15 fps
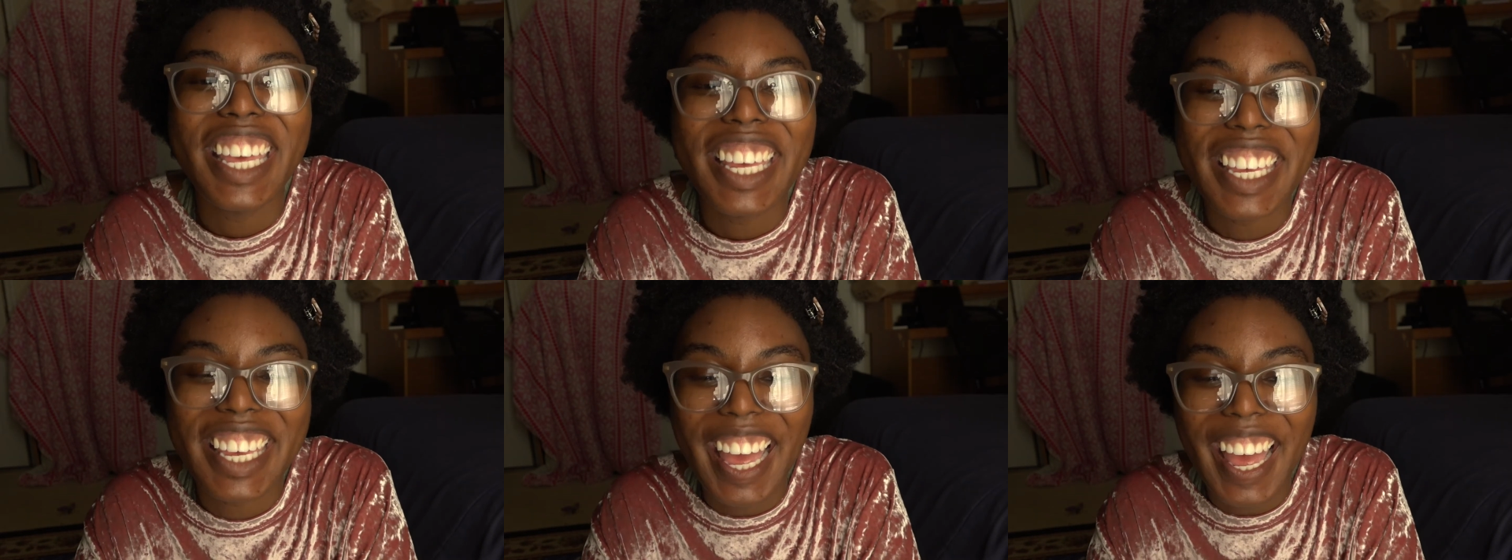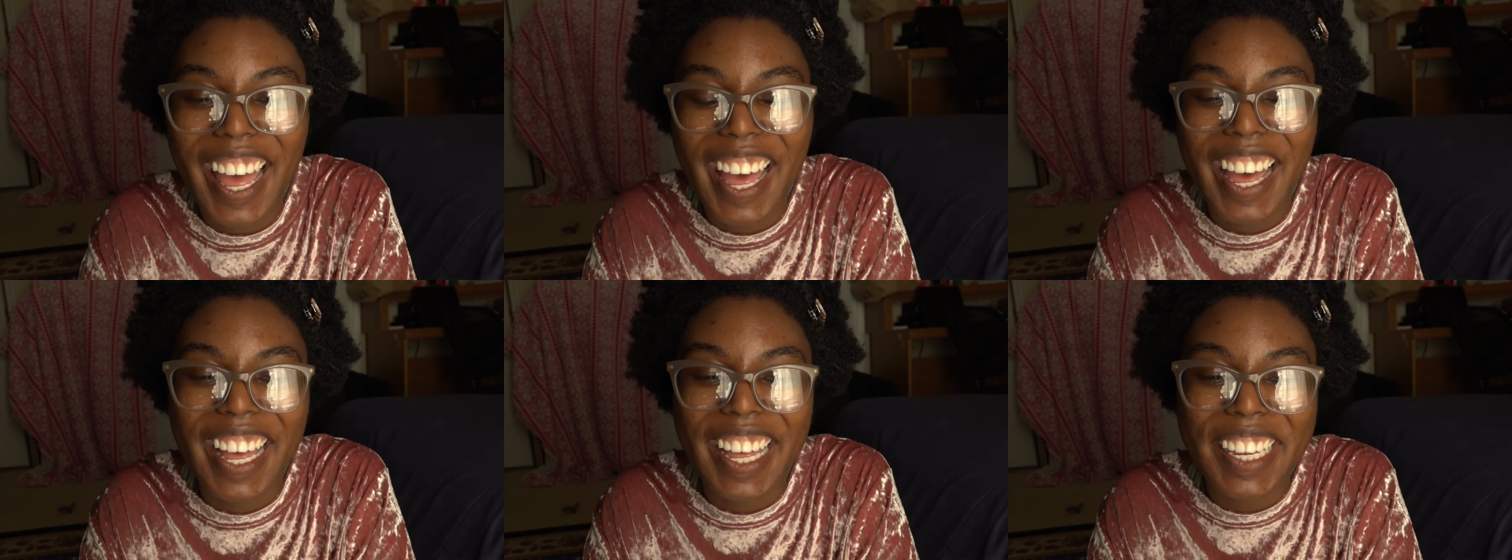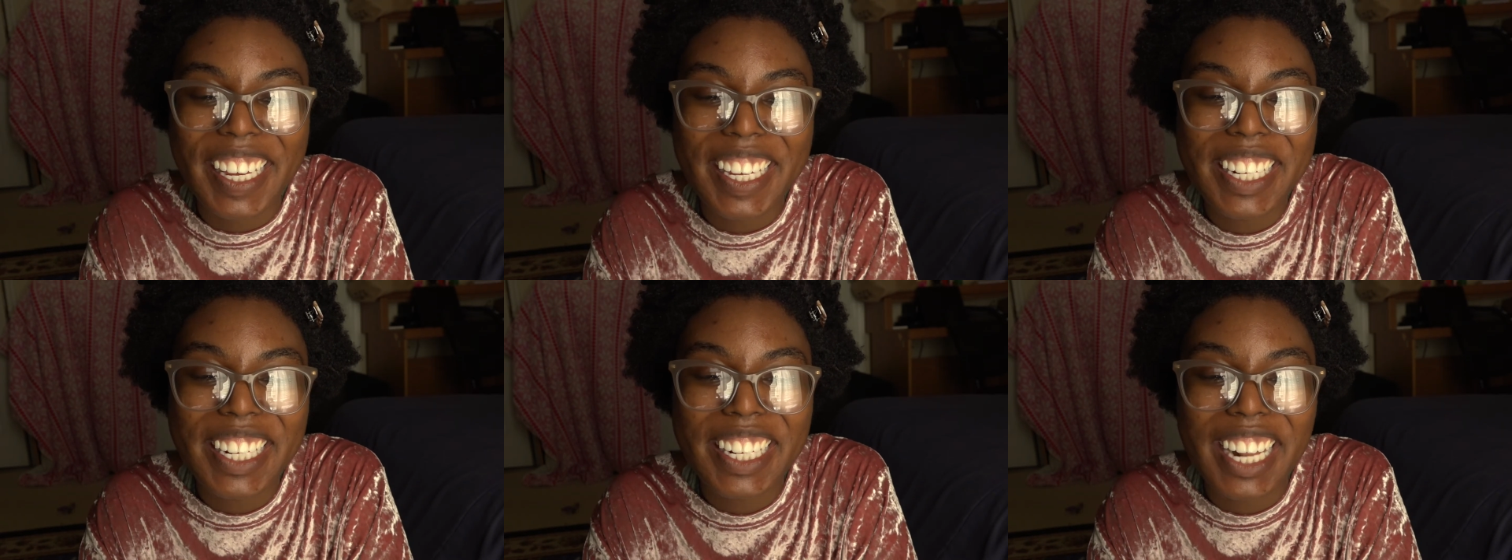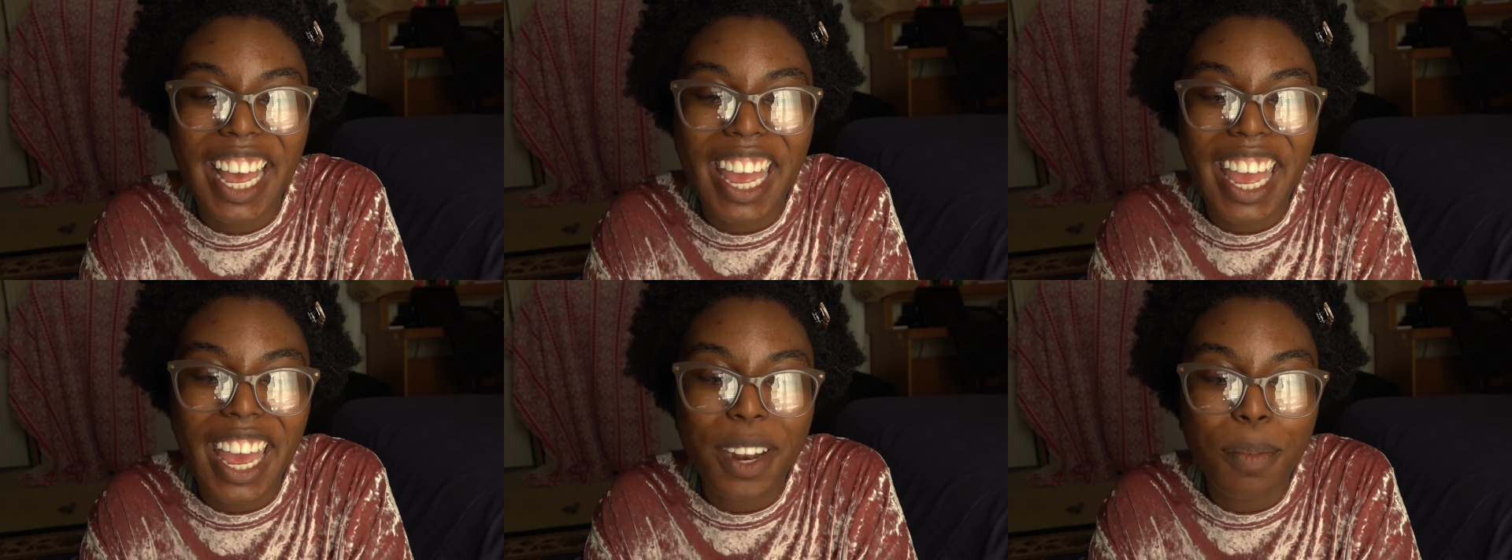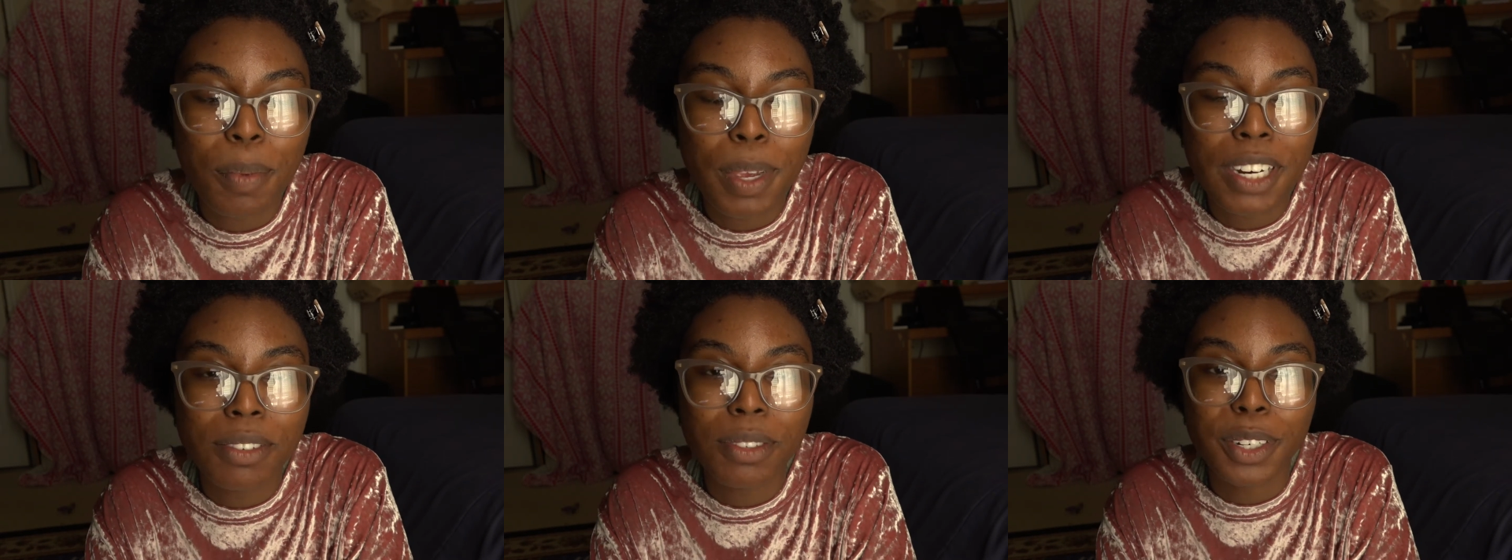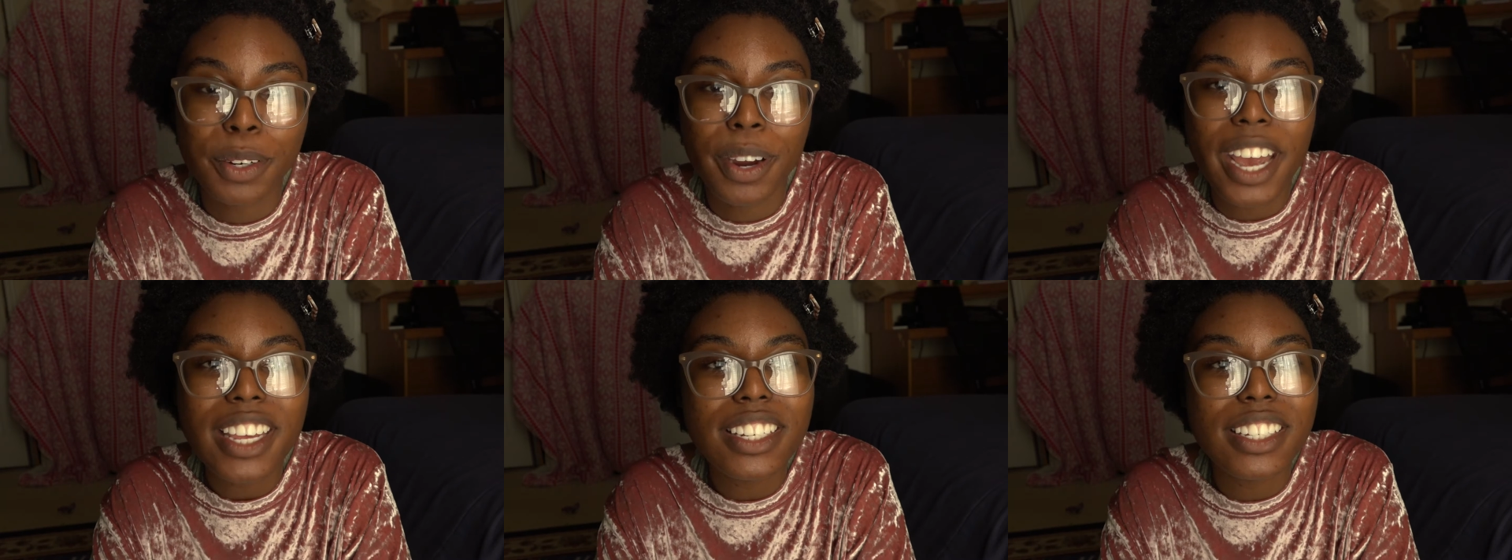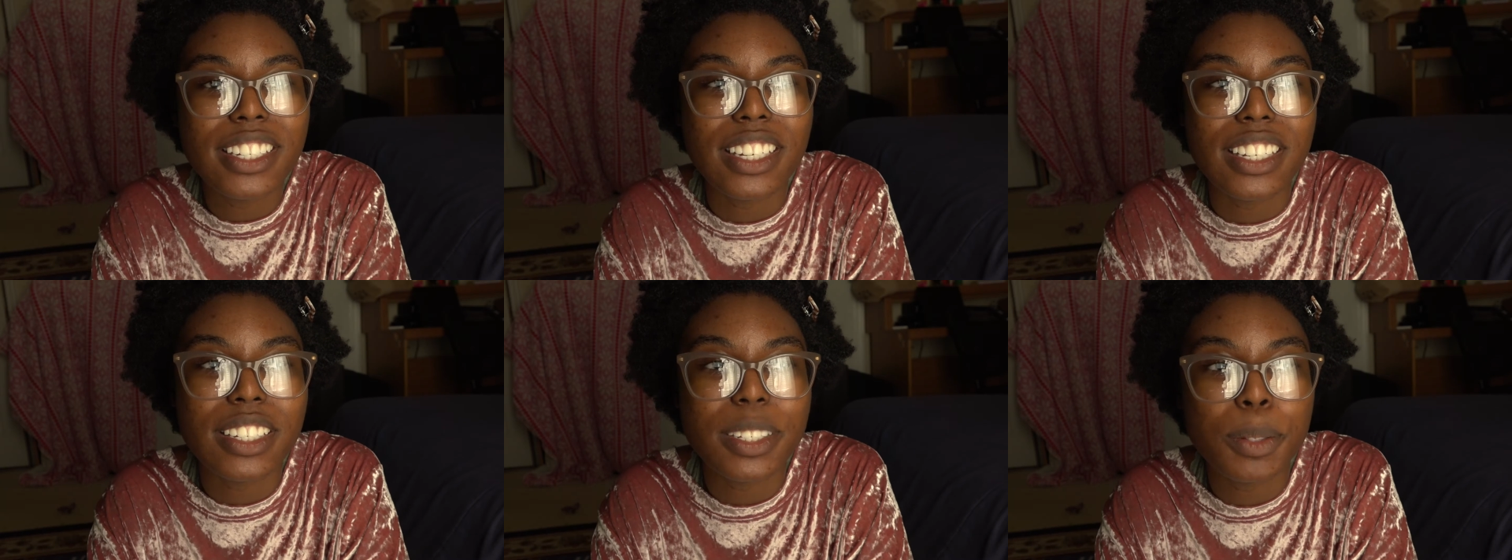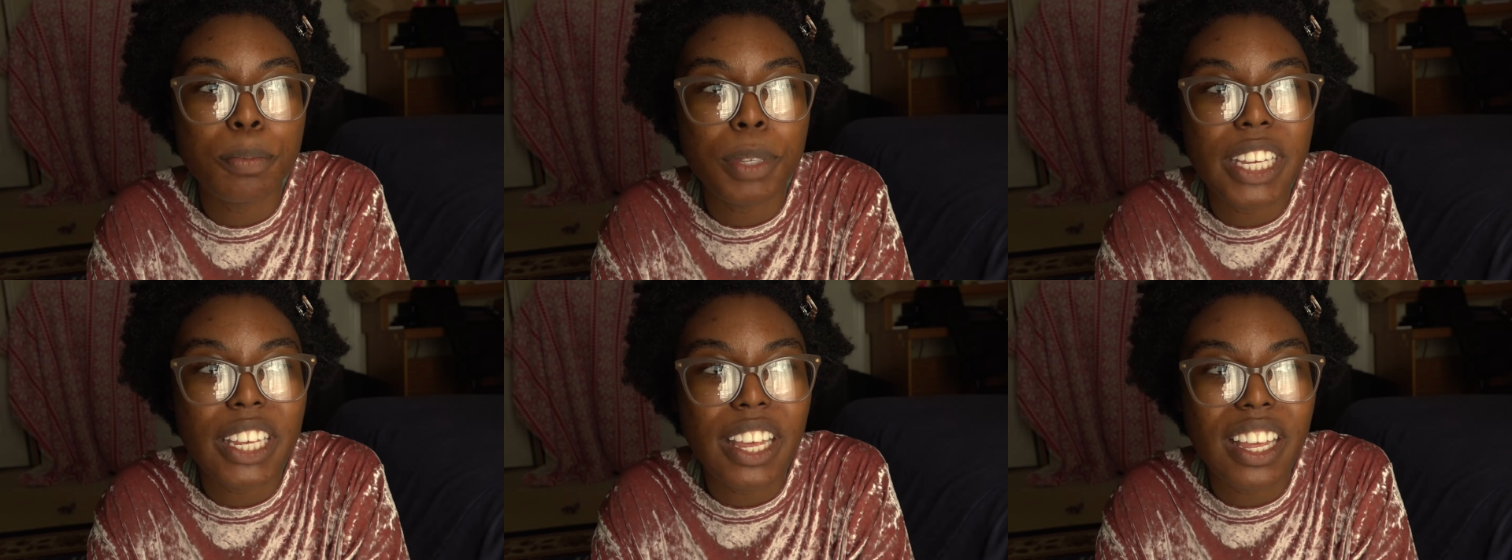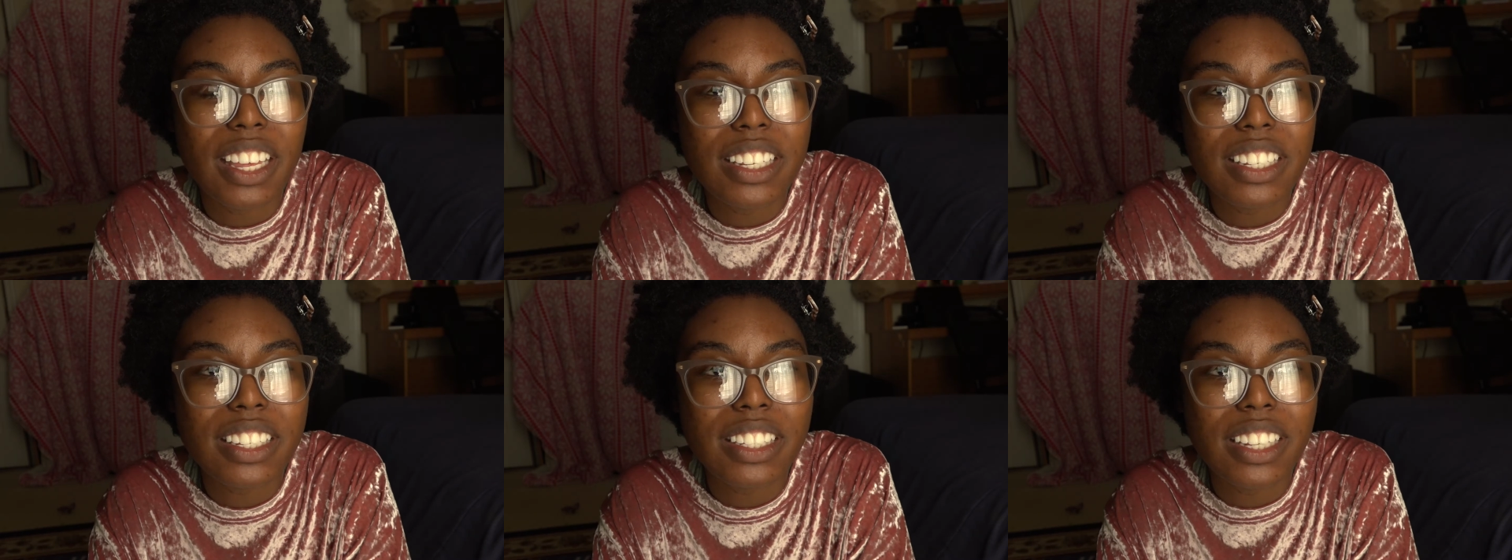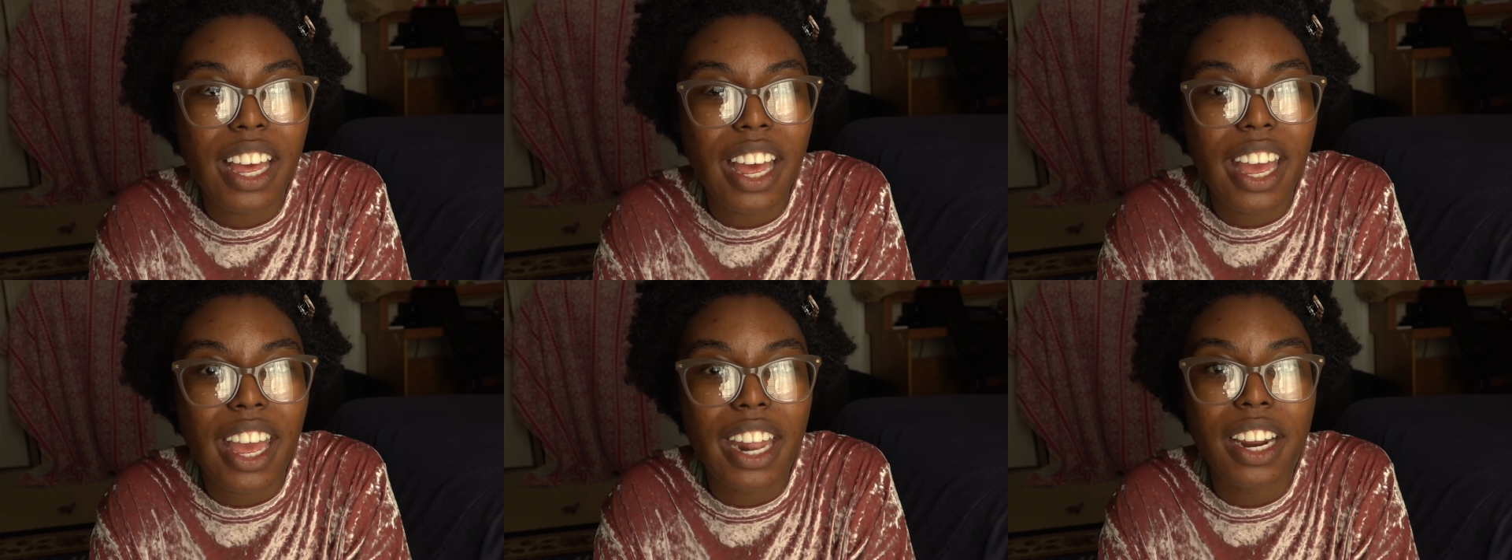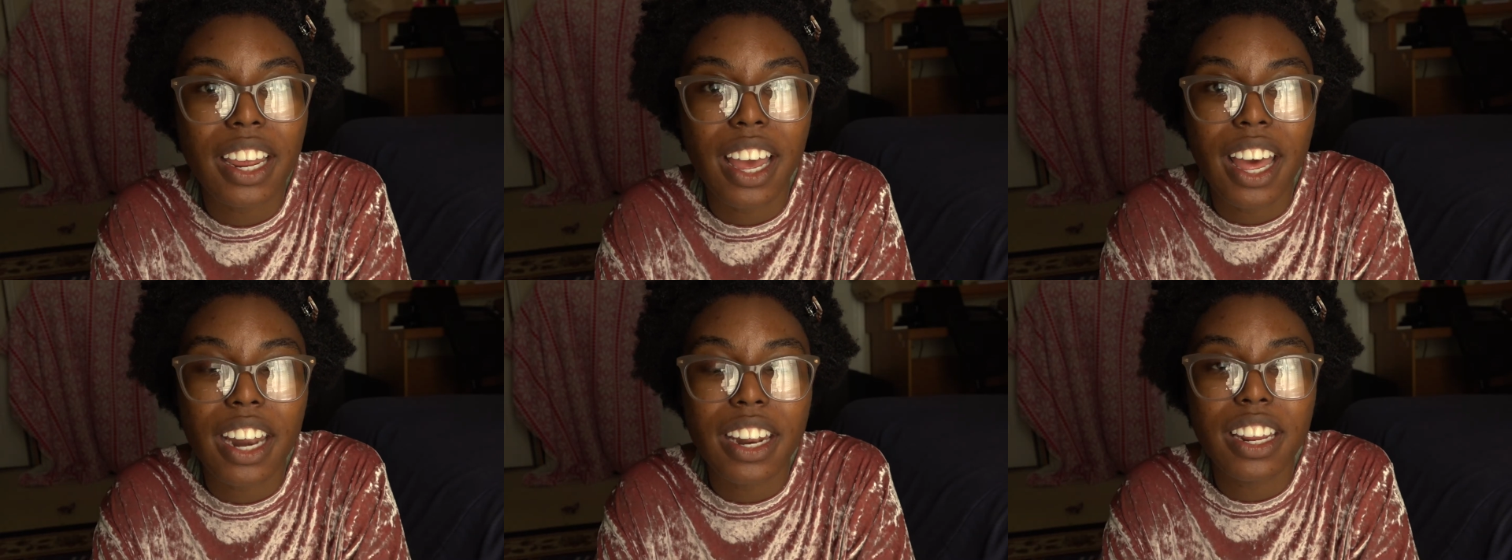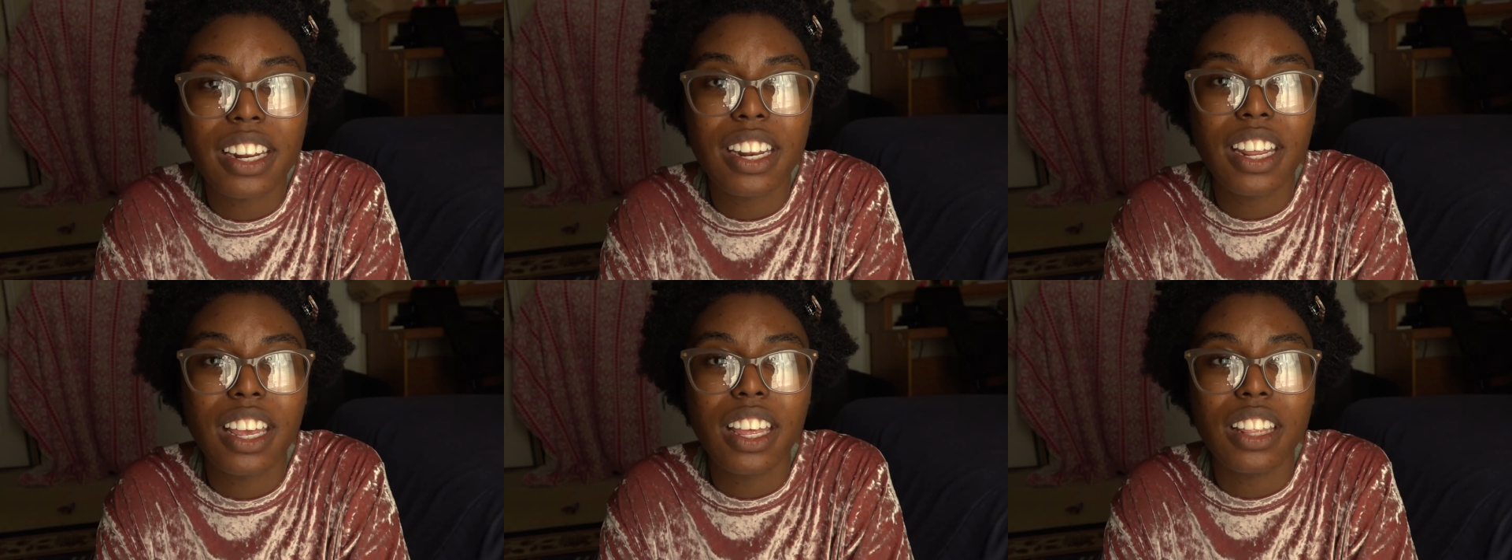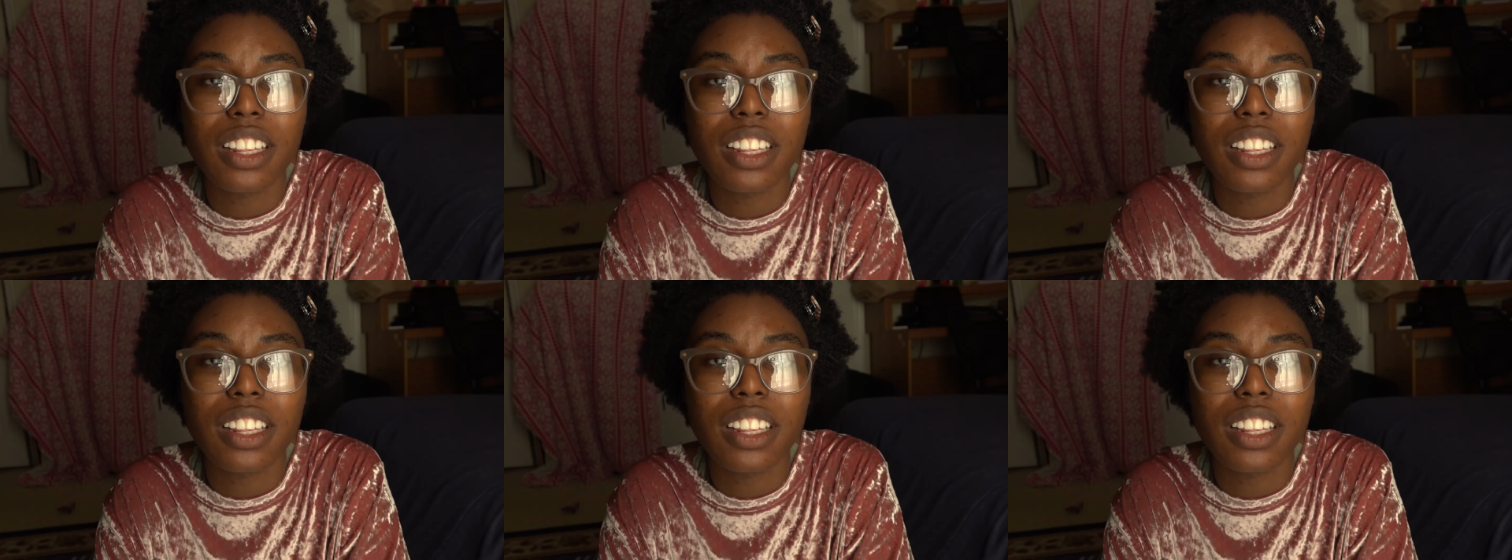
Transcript: yeah, and I had a bit of a crisis because I had gotten